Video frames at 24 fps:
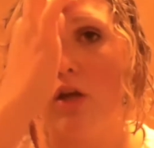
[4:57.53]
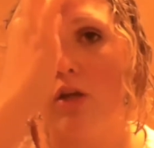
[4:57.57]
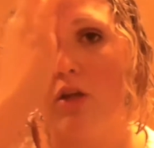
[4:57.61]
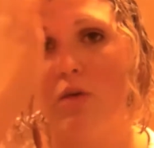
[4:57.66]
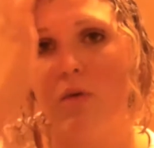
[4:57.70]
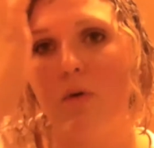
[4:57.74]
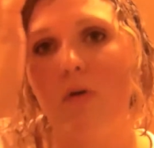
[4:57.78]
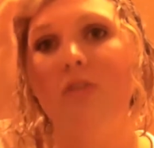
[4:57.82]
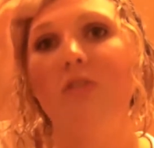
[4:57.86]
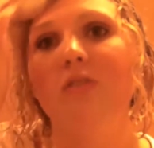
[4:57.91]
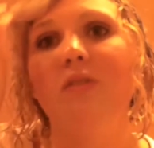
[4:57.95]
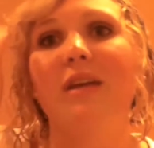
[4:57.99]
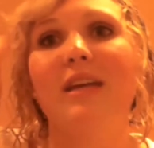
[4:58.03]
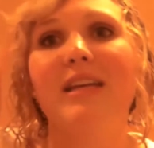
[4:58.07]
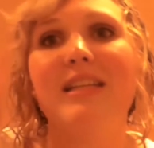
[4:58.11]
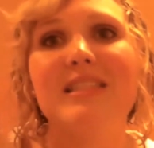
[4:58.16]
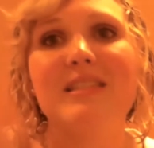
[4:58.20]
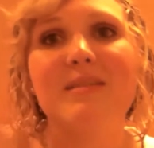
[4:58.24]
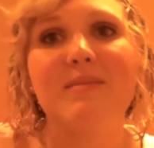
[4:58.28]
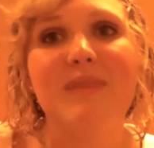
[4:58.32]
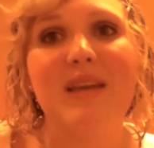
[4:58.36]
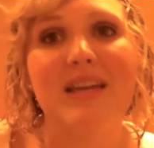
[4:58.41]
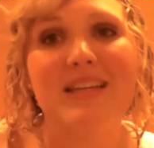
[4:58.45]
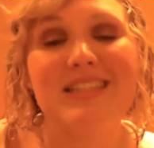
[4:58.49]
You also get
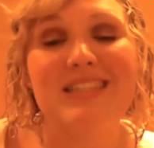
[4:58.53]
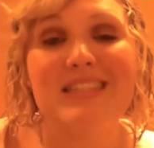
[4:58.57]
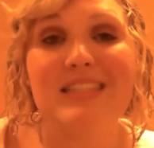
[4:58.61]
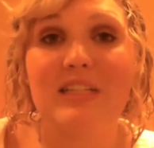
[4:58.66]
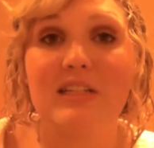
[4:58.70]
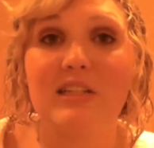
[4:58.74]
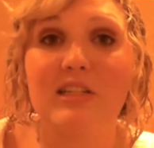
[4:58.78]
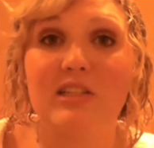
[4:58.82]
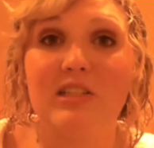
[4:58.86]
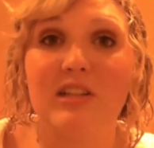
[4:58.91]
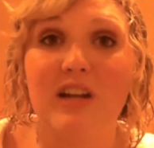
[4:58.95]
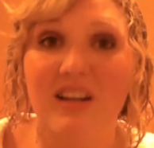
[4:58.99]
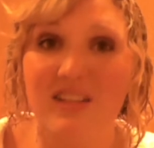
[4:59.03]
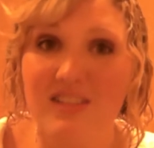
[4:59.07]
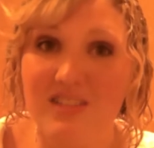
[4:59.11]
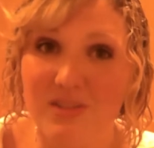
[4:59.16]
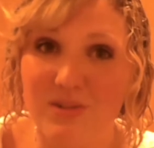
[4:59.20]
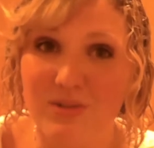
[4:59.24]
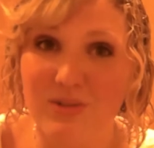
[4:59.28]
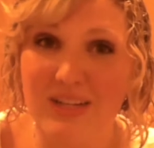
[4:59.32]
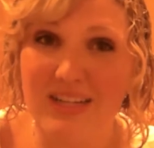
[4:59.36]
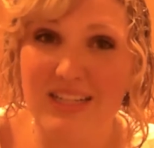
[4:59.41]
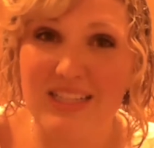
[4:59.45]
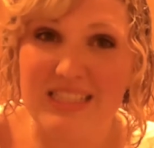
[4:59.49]
some guests that are not
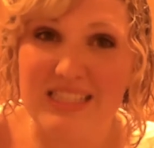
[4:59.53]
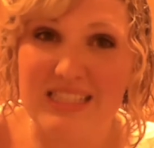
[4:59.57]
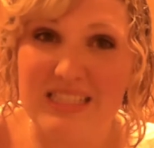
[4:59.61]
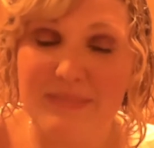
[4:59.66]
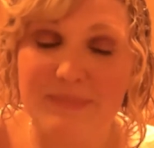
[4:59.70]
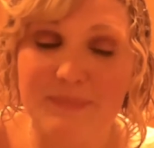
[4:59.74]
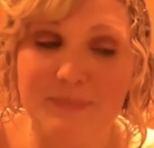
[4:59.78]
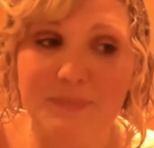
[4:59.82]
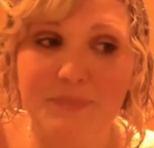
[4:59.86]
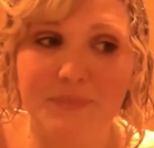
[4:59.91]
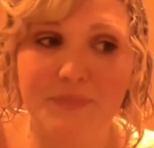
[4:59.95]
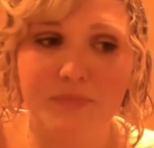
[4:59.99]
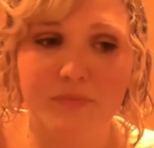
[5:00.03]
so nice,